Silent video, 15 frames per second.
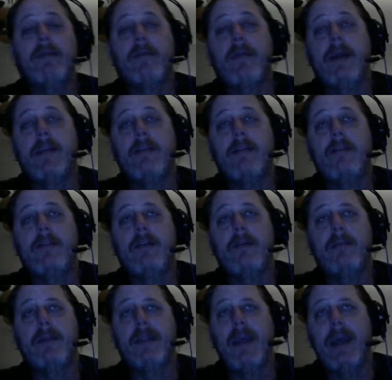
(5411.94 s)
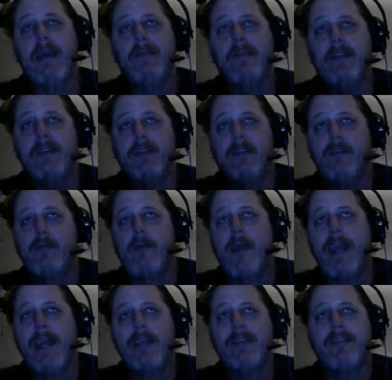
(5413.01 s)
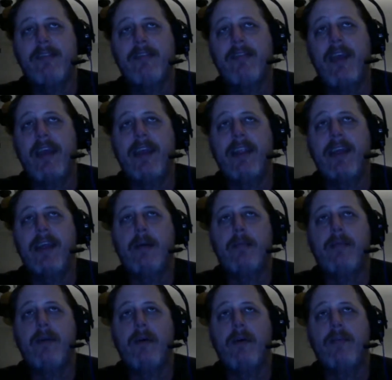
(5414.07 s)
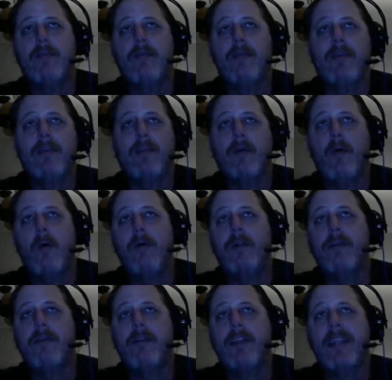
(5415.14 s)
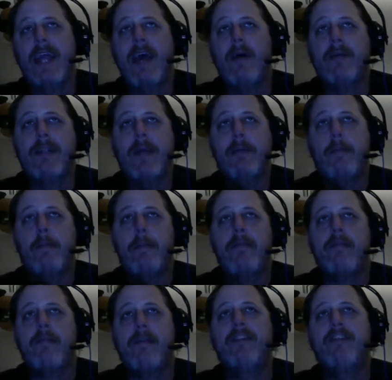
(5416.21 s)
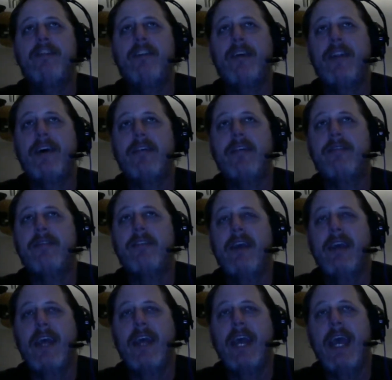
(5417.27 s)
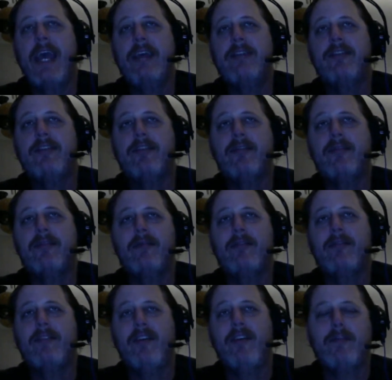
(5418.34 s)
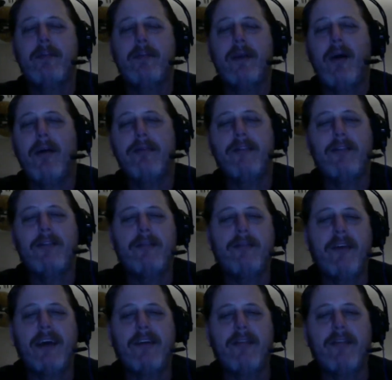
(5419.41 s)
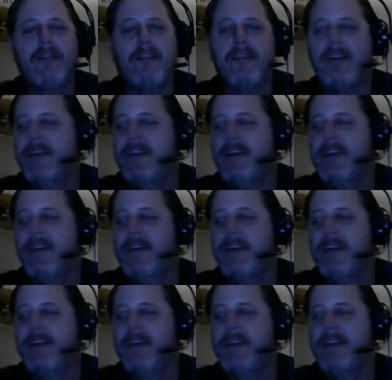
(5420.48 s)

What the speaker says: right to do, but they have this grandstanding approach where they're holier than thou and they preach at us. It just turns me off so fast, dude.